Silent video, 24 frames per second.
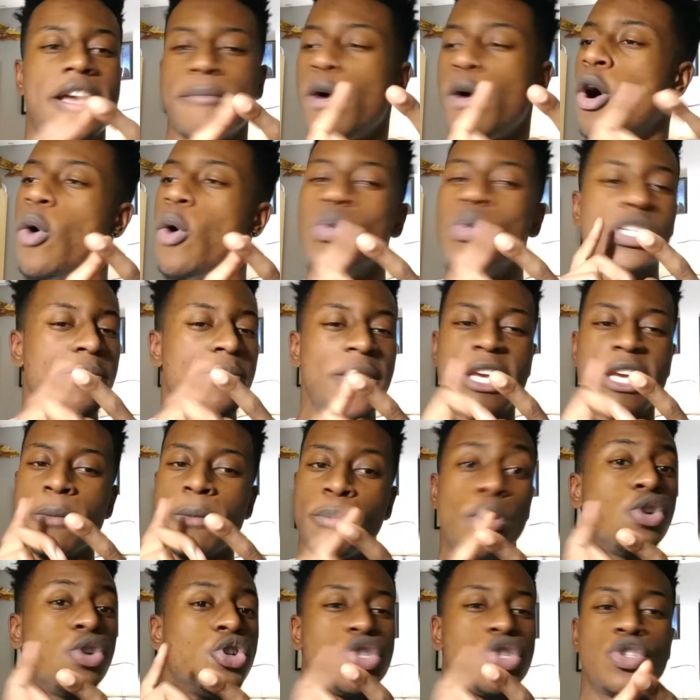Always make it
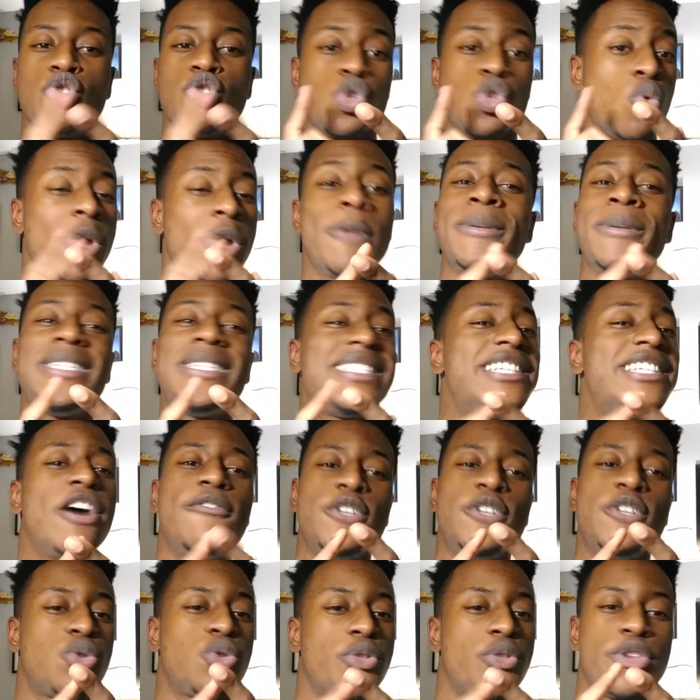personal. You want to be
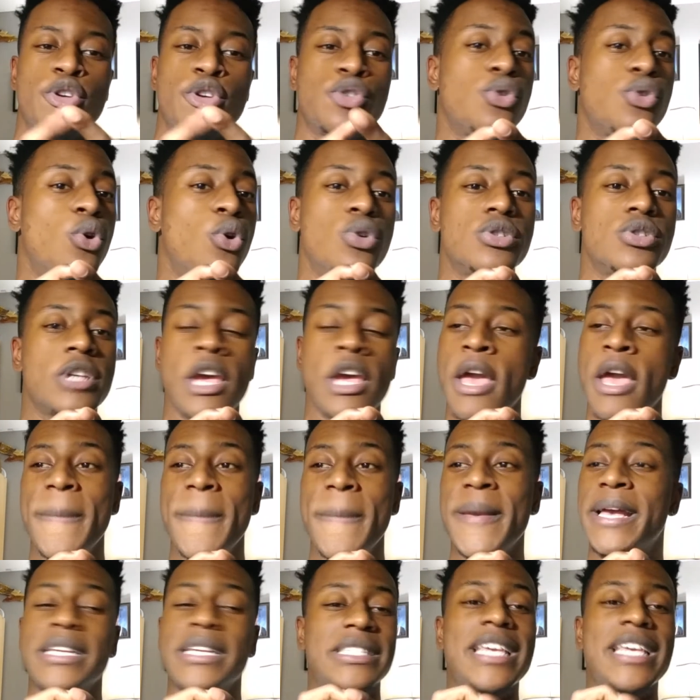selfish with your goals
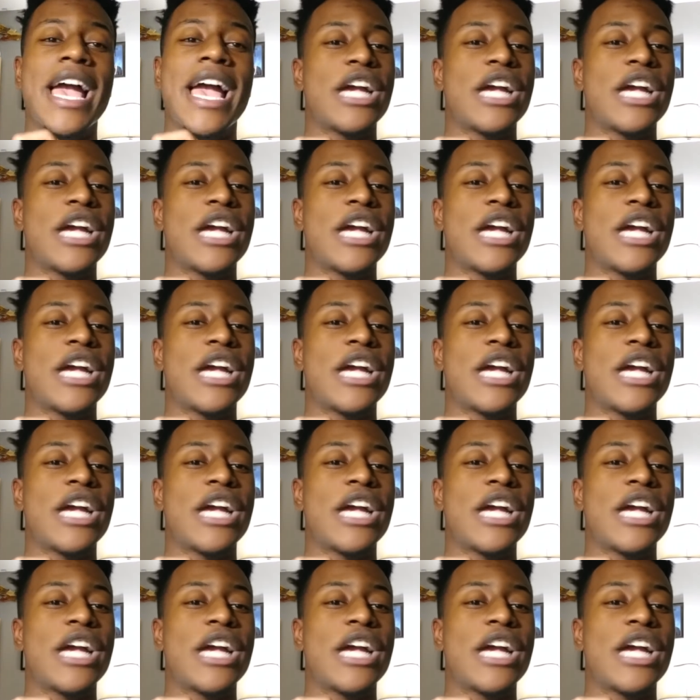because yeah,